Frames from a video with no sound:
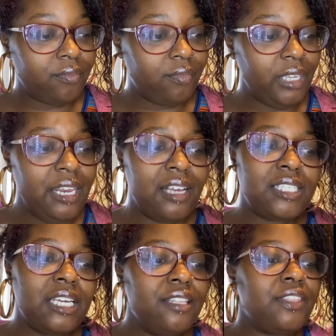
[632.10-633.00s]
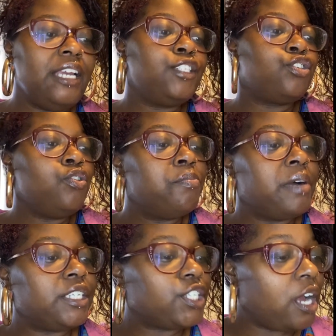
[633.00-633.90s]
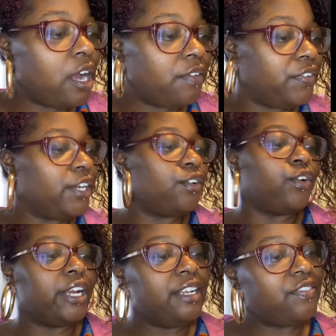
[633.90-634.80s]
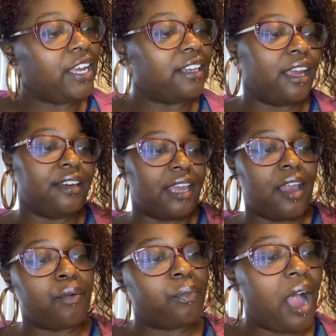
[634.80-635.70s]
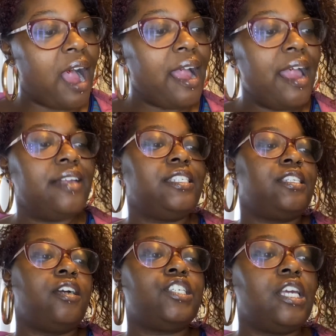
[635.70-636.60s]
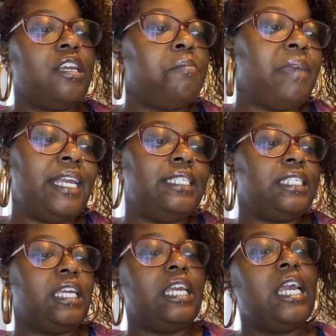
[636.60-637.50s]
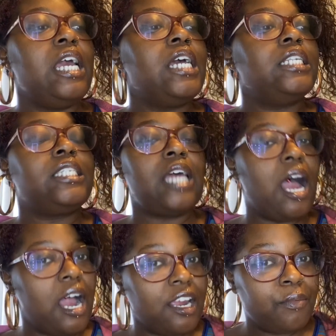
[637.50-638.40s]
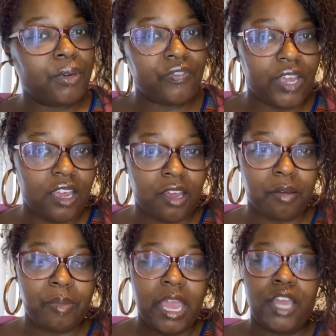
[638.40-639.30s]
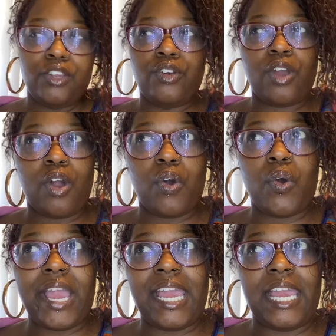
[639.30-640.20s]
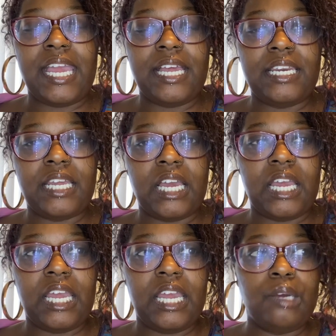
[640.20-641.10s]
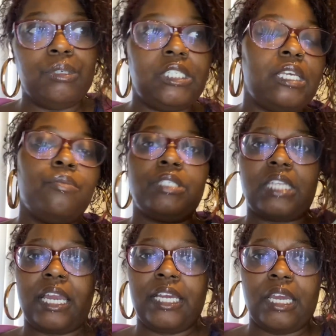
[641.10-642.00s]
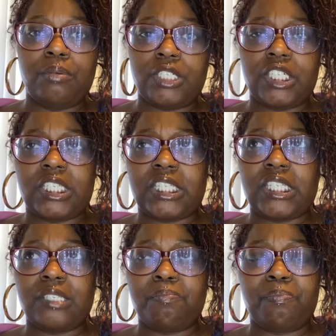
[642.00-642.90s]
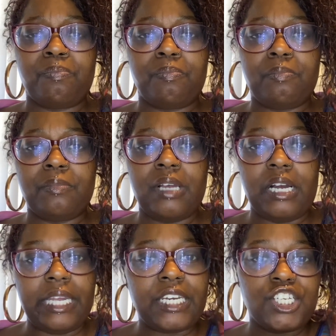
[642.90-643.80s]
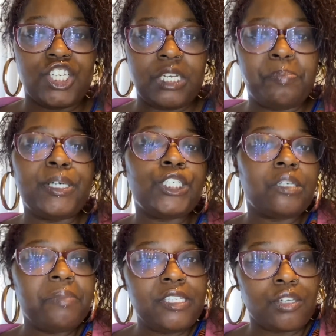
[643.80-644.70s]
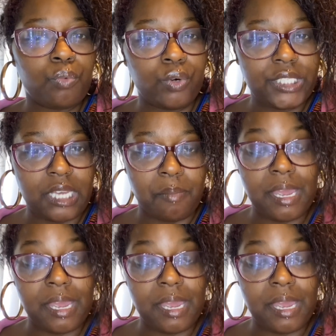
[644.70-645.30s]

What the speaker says: I didn't think too much of it or anything like that. I had such an amazing time with him, you know, and it was like, it was just energy pushing me towards him.